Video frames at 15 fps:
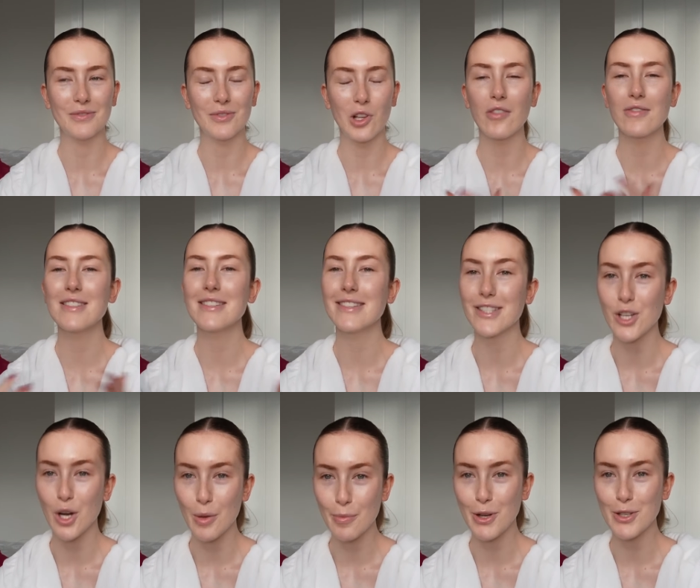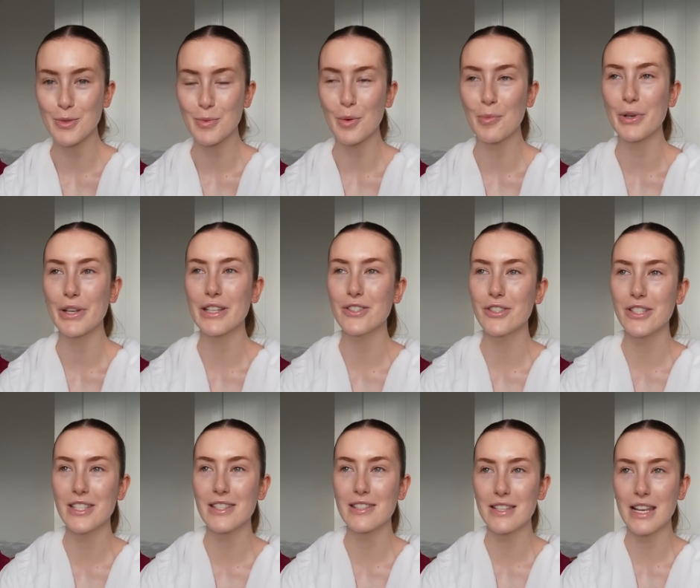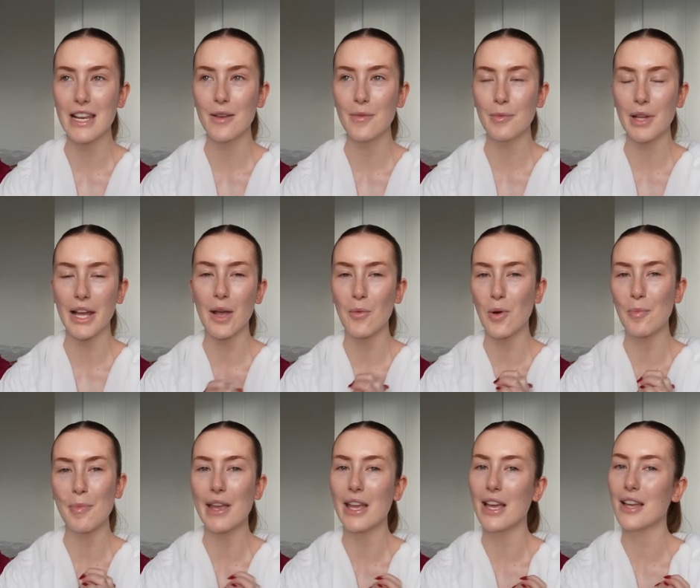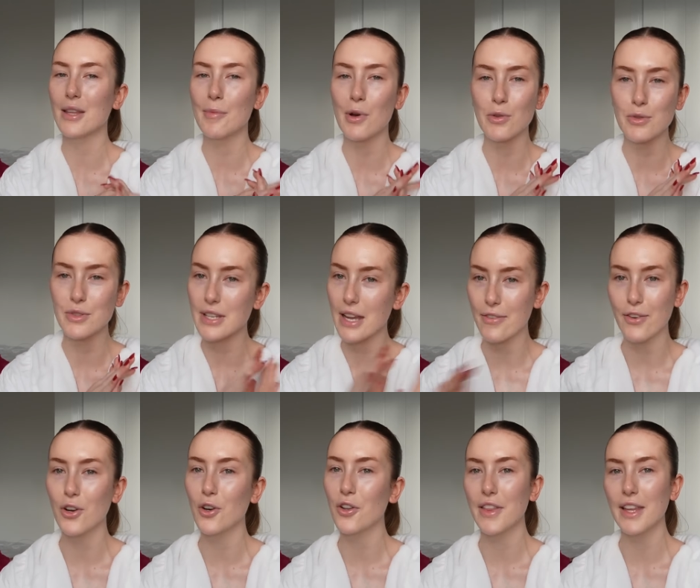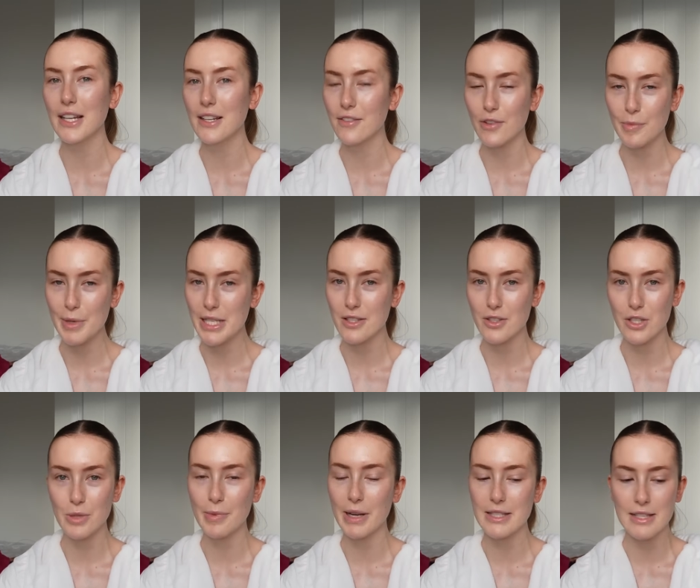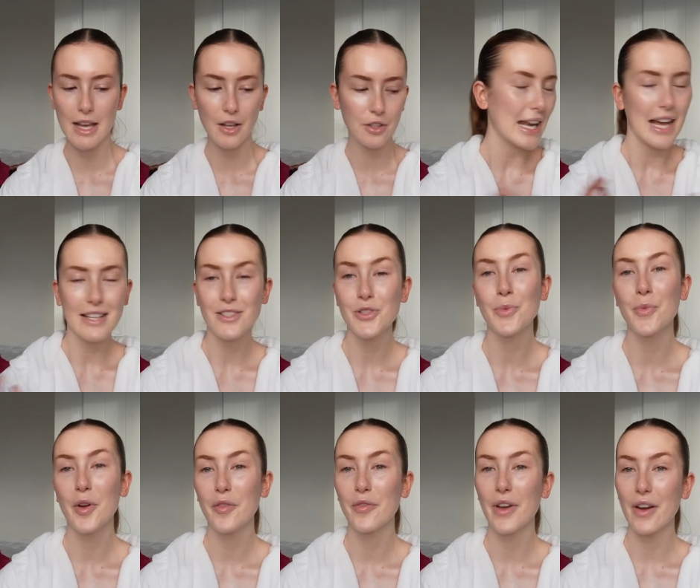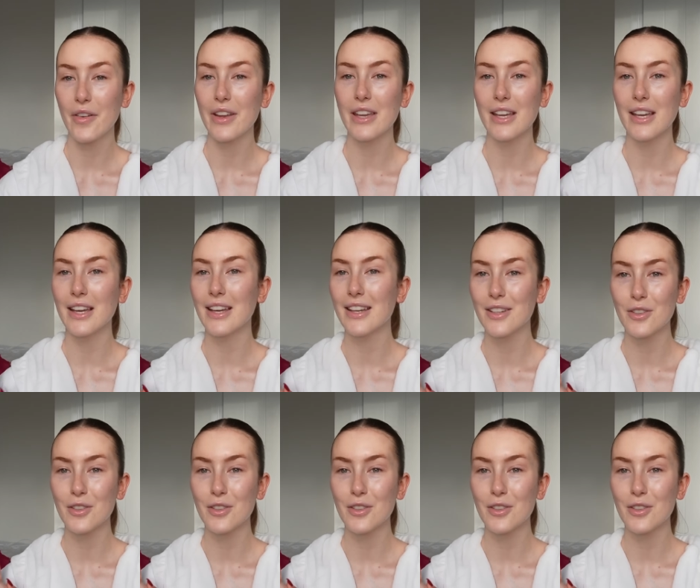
Well, obviously it's not impossible, but it doesn't seem like it would be the most difficult thing for me to do myself. As someone very